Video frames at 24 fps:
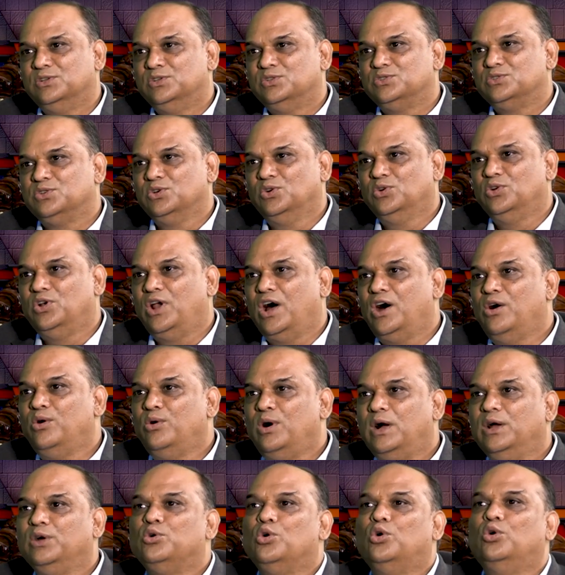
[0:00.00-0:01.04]
So now
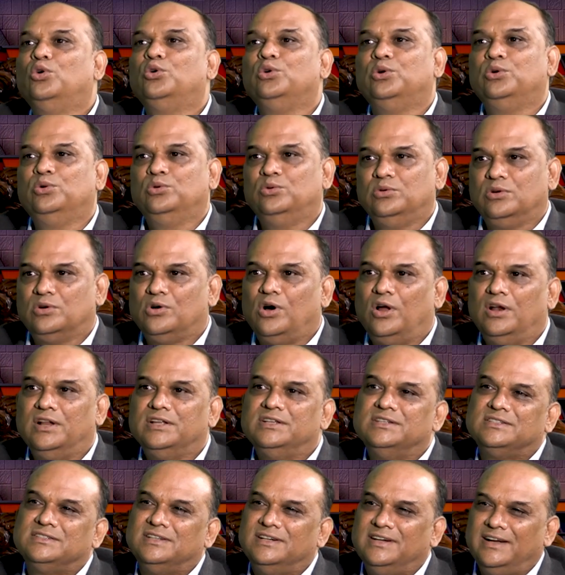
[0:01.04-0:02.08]
I go to
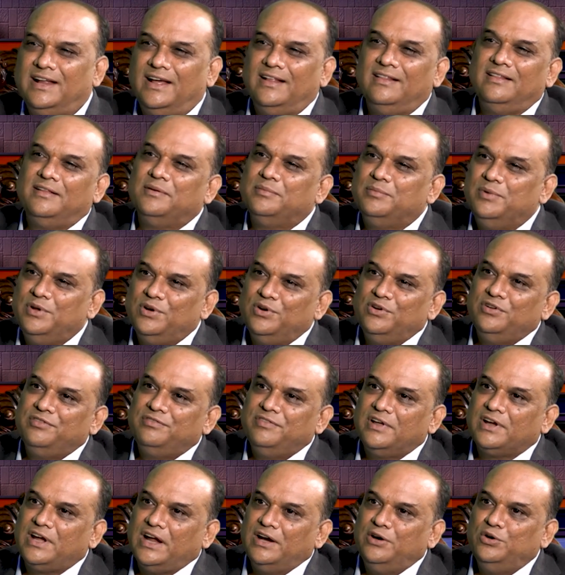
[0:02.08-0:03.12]
colleges and tell them, if
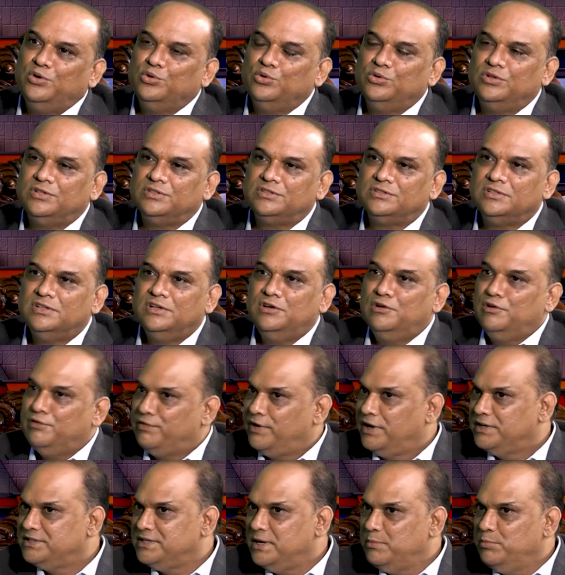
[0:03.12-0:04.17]
they can do this.
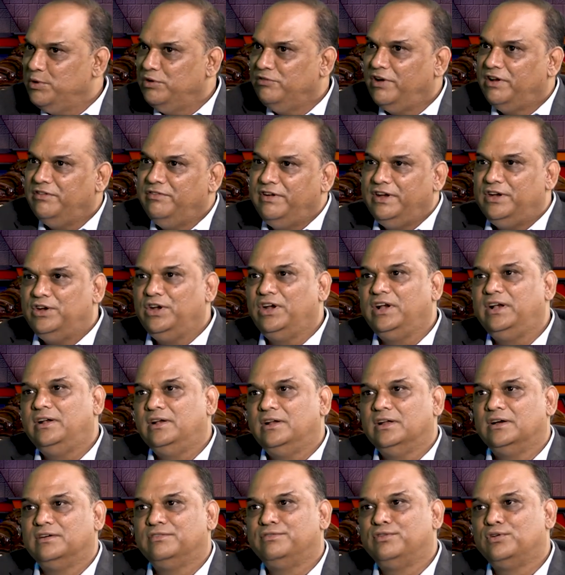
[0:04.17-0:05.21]
For example, when we
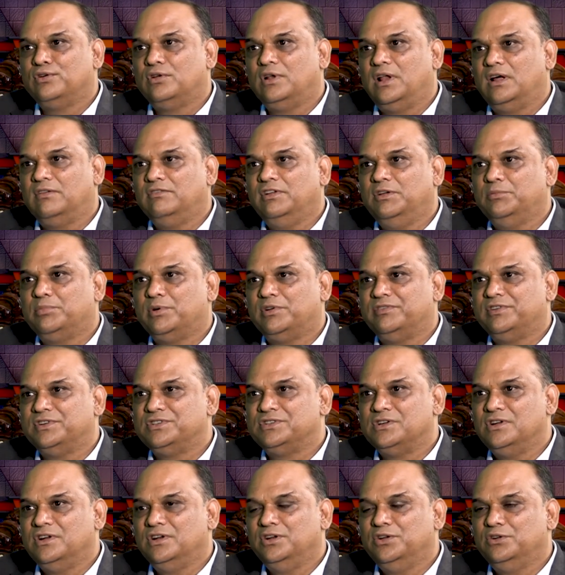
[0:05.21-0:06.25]
did for Lovely
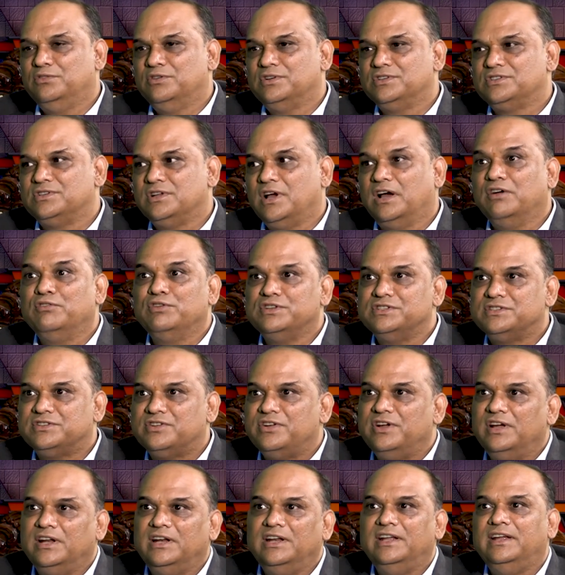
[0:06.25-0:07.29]
Professional University, I was
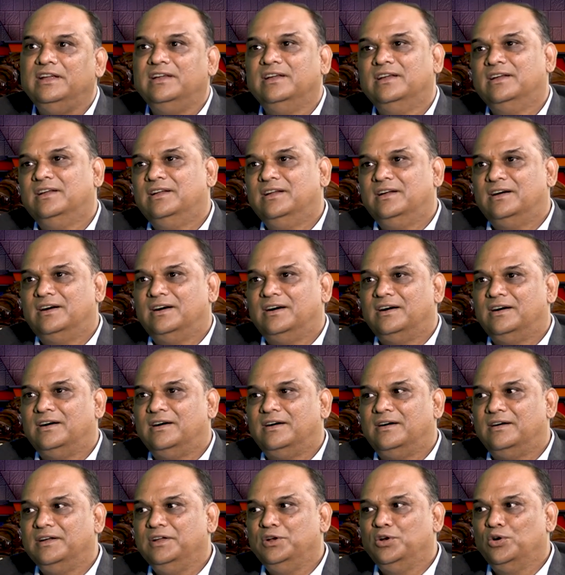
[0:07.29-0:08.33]
really,
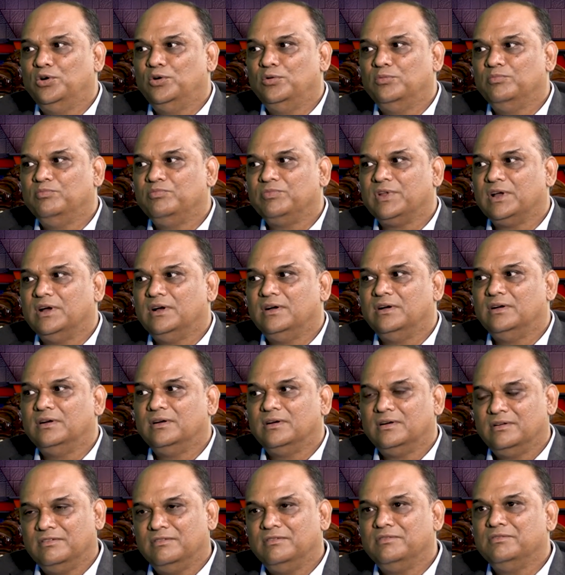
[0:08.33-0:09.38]

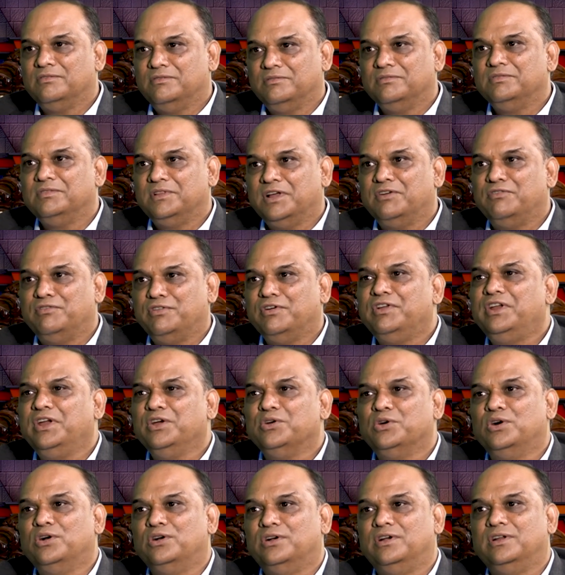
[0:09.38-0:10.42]
they're very
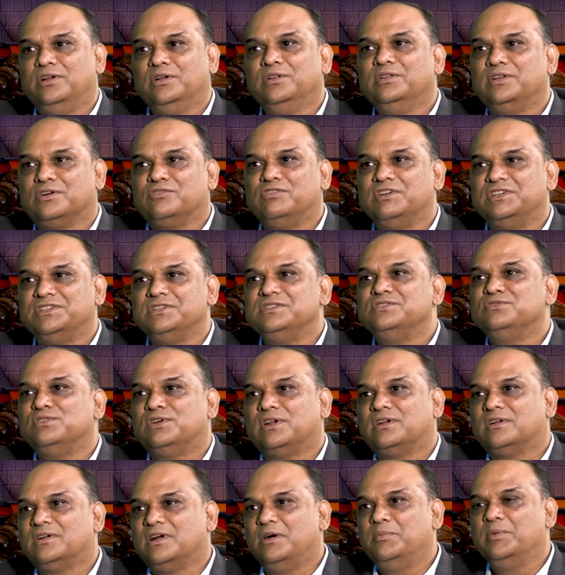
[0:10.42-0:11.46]
good. The questions
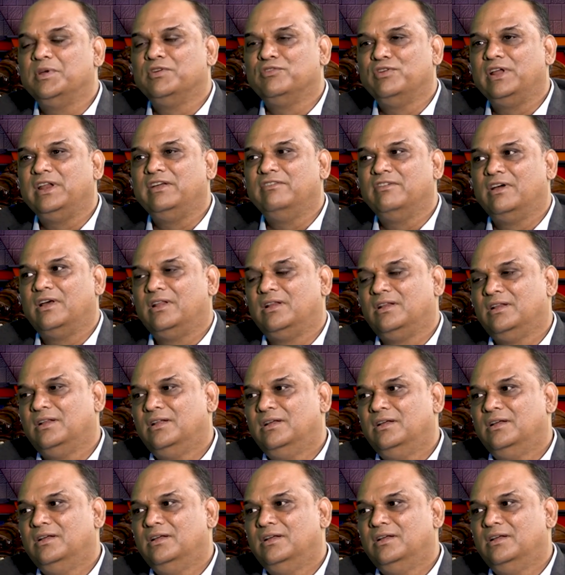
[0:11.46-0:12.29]
were coming very well.